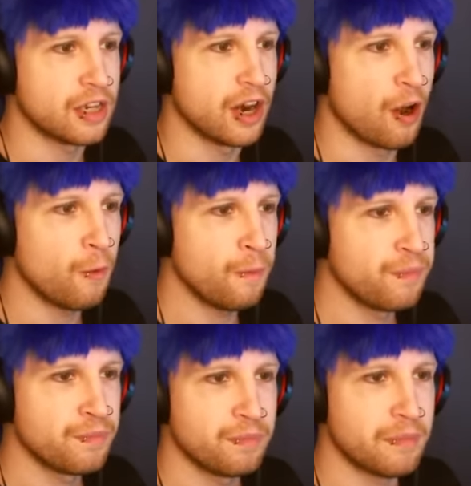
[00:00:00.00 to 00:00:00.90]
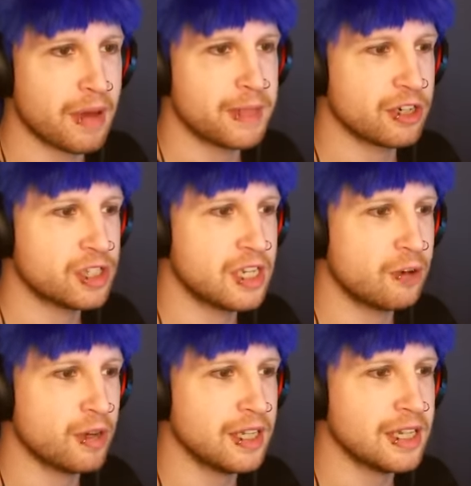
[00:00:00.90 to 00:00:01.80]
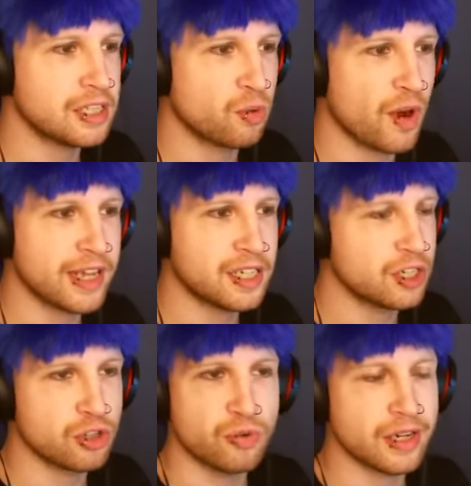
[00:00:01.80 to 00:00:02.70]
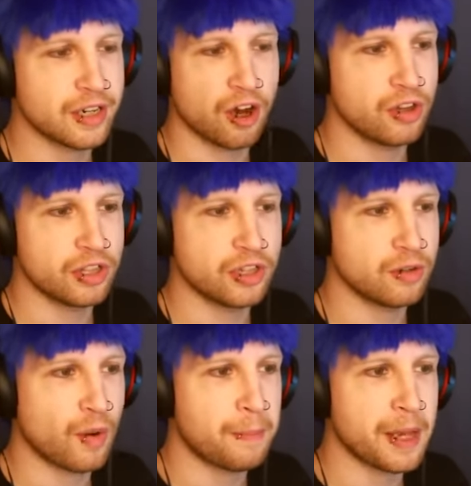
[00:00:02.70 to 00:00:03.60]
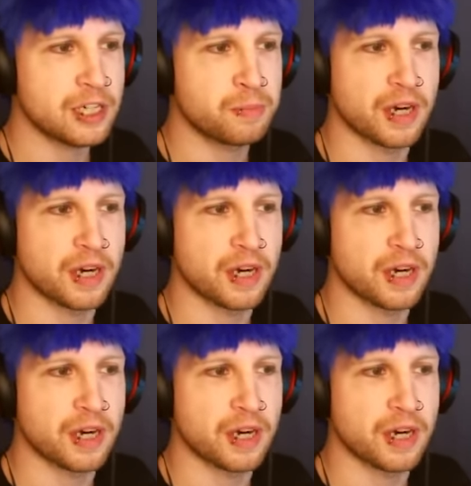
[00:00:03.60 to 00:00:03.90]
you know? Maybe there secretly is a way to do it on the webpage,